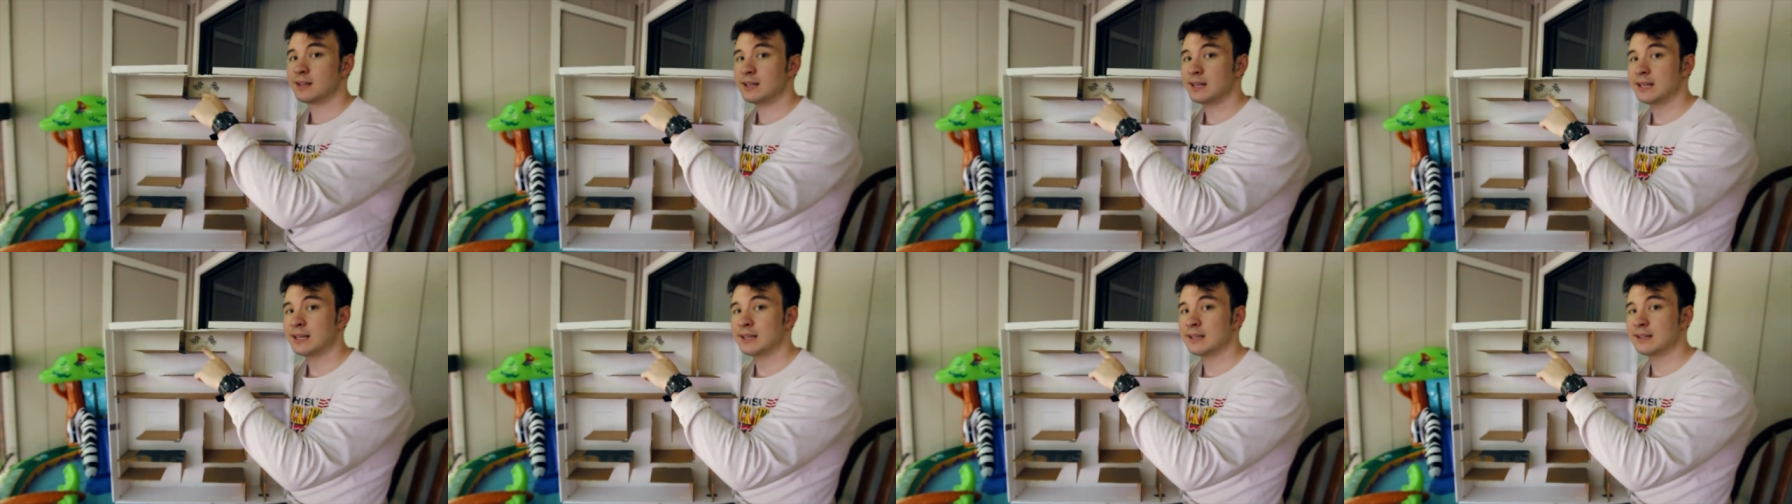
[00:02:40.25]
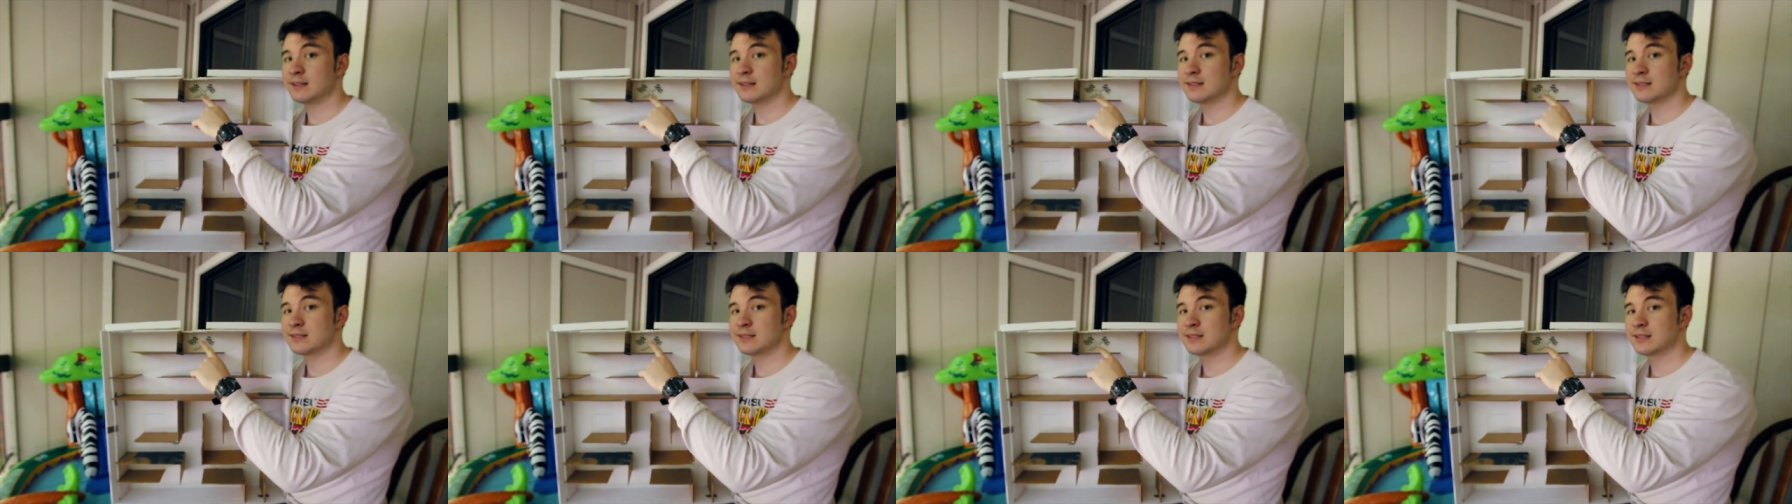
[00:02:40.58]

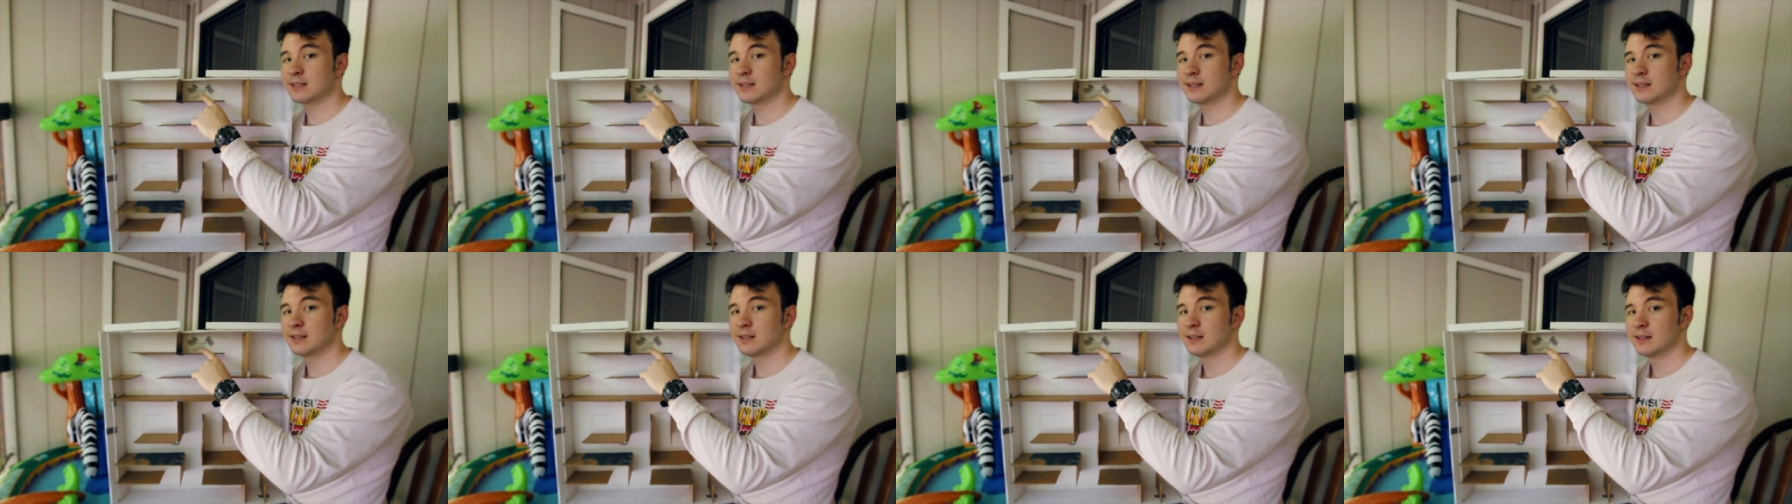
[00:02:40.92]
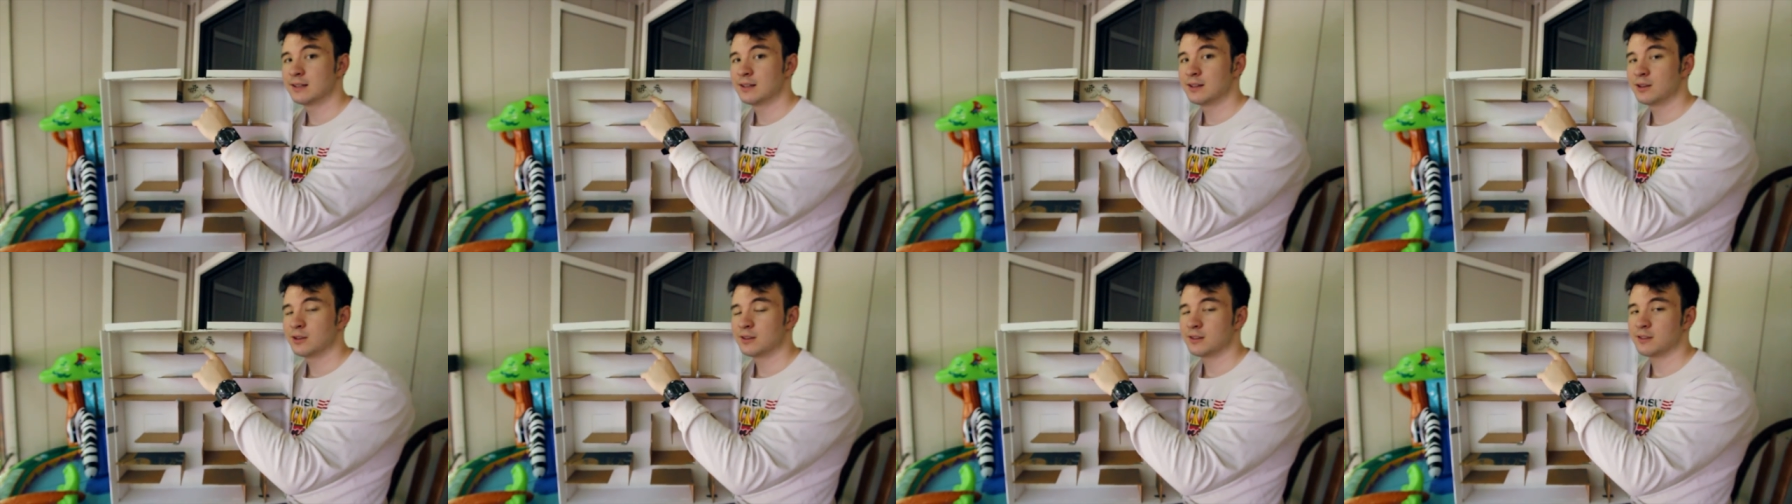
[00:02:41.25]
is
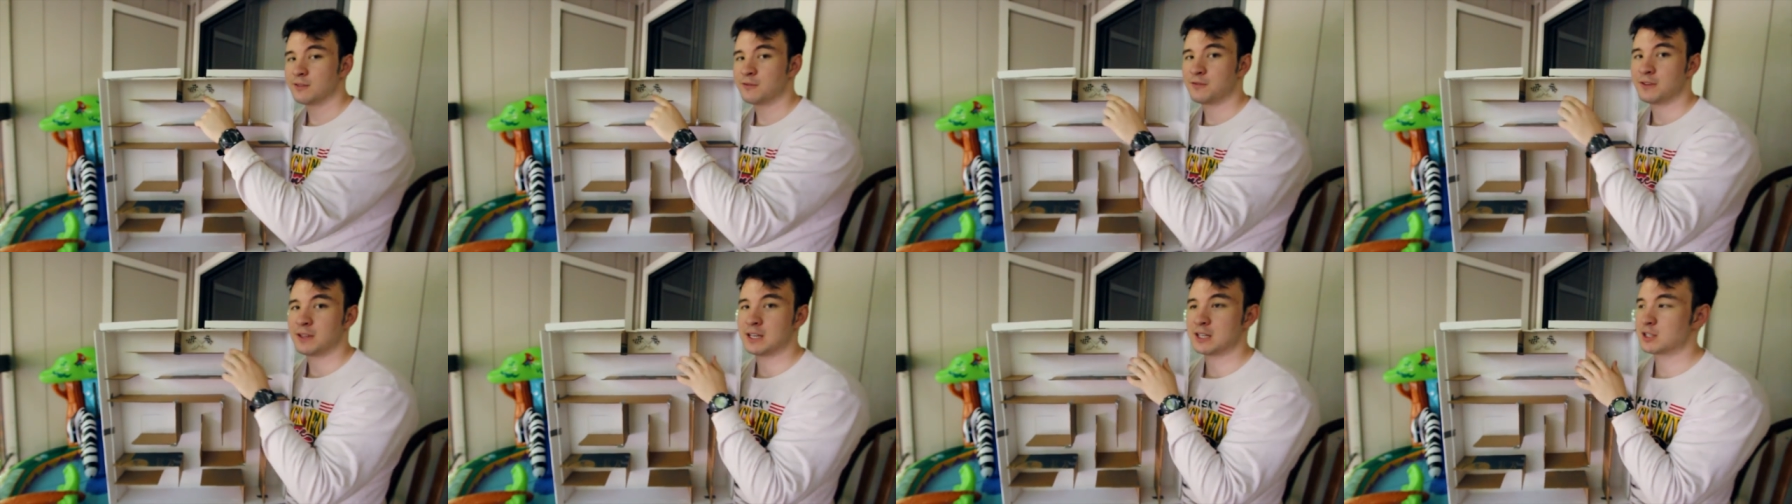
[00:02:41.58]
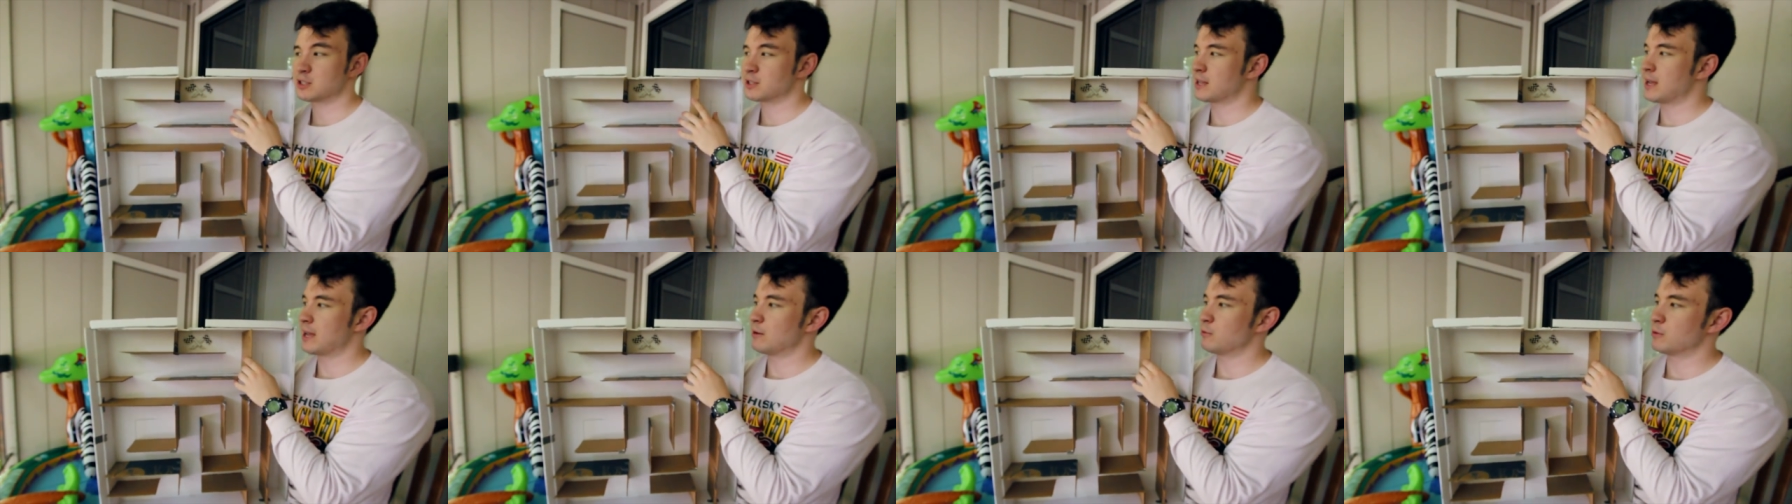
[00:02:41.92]
the
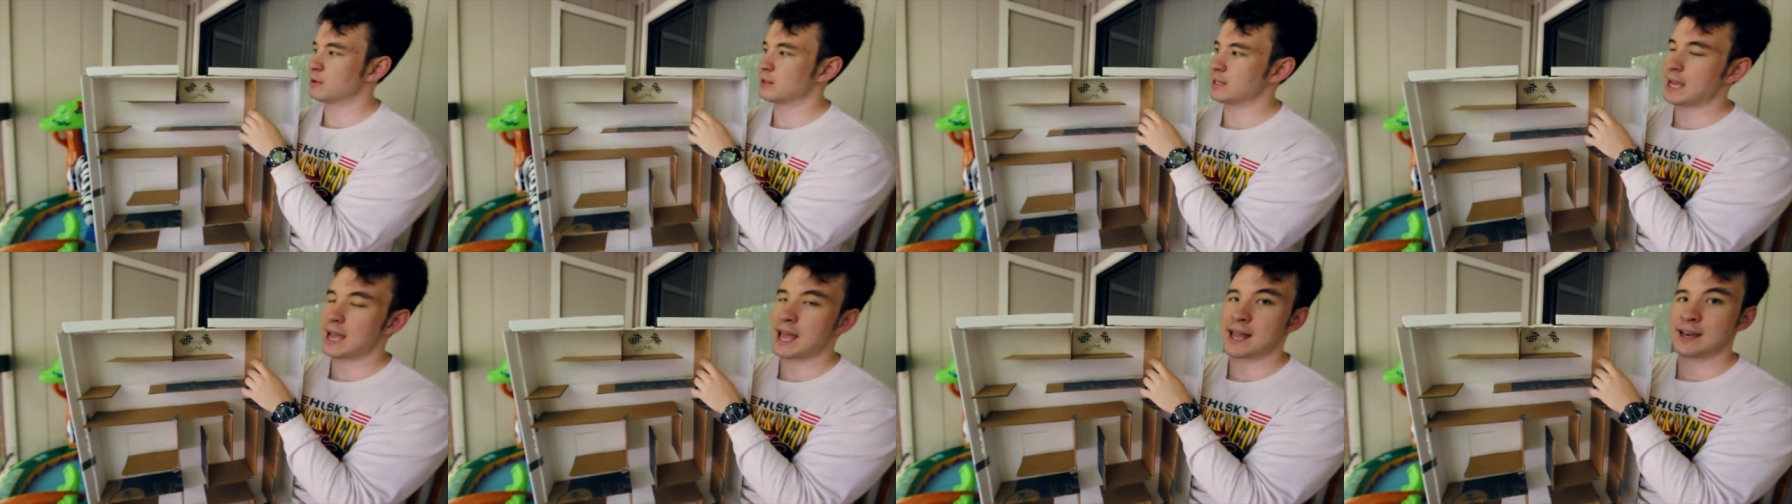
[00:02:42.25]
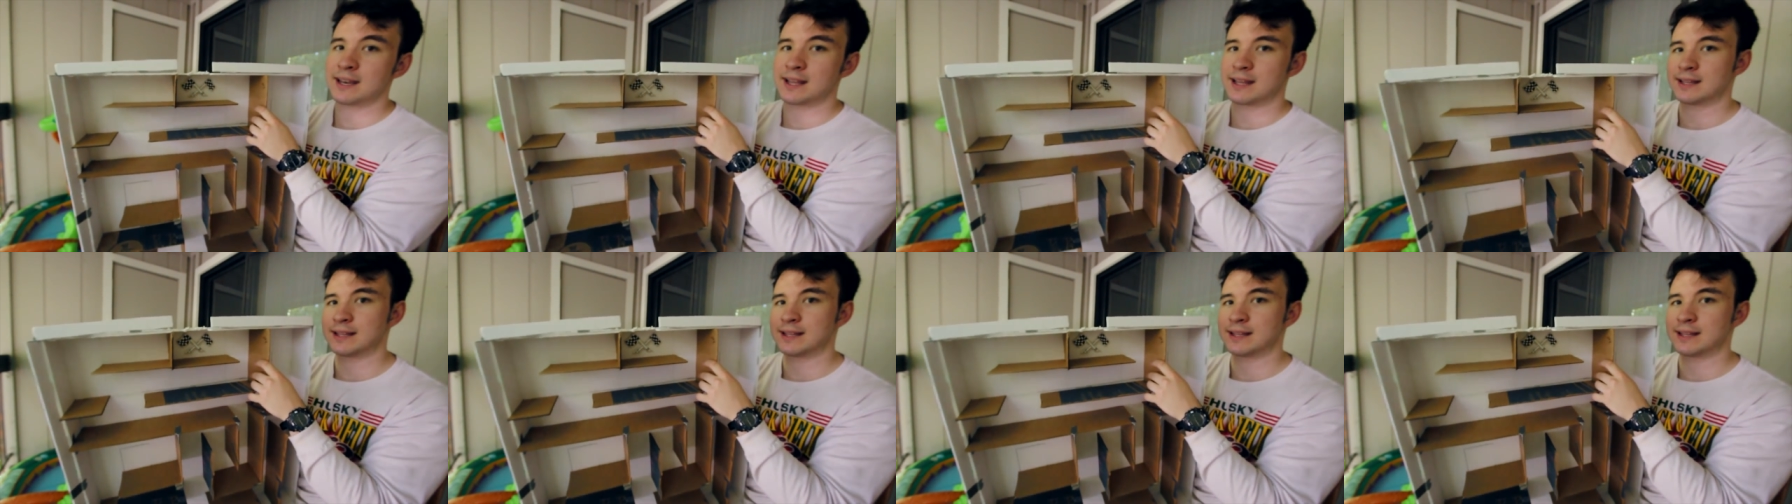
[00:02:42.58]
finish line where they end.